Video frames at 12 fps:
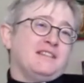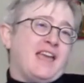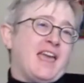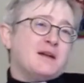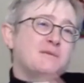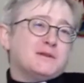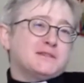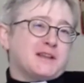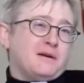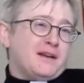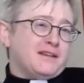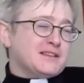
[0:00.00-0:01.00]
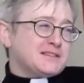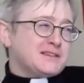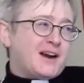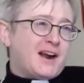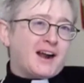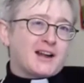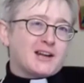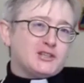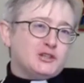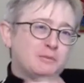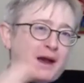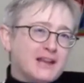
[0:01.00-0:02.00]
Animals go onto this ark,
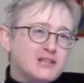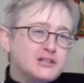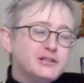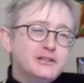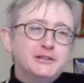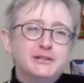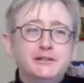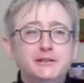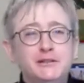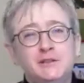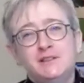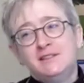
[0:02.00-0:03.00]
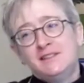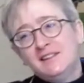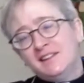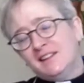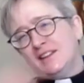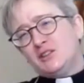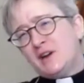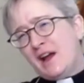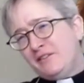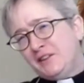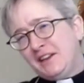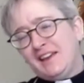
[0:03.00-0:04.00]
two by two, they
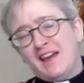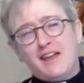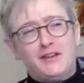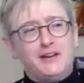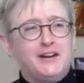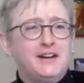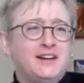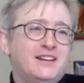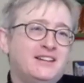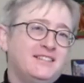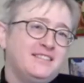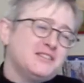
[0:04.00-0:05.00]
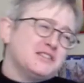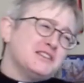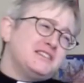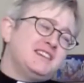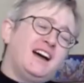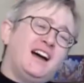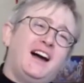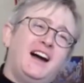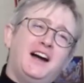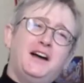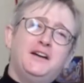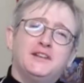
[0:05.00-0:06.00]
travel together, there's a
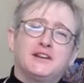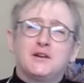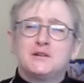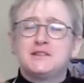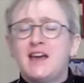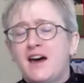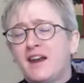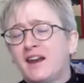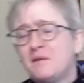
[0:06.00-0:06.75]
dove, it goes out, it